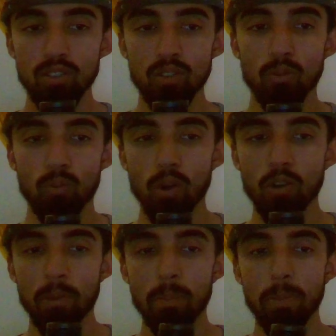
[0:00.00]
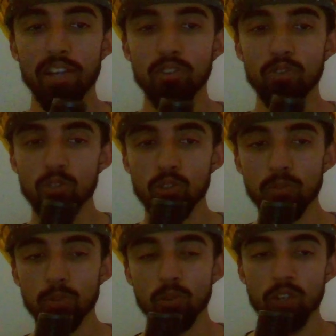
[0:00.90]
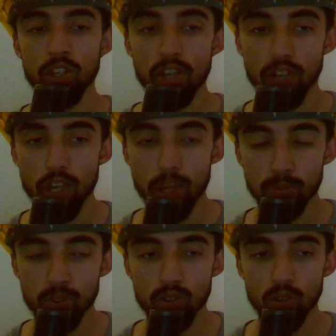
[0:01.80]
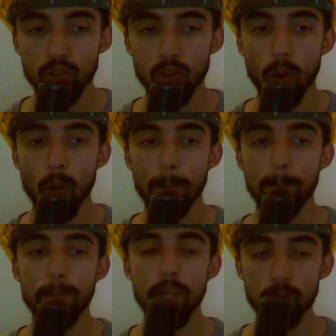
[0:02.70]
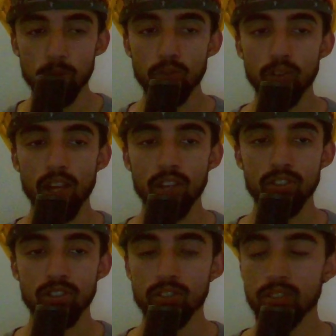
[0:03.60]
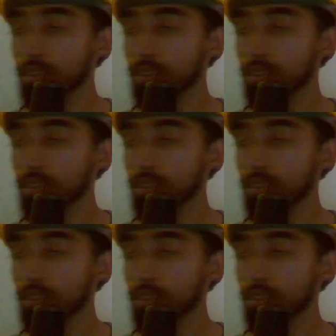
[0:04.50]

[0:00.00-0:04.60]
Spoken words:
Welcome back, YouTube, to another episode of Beeple Reactions.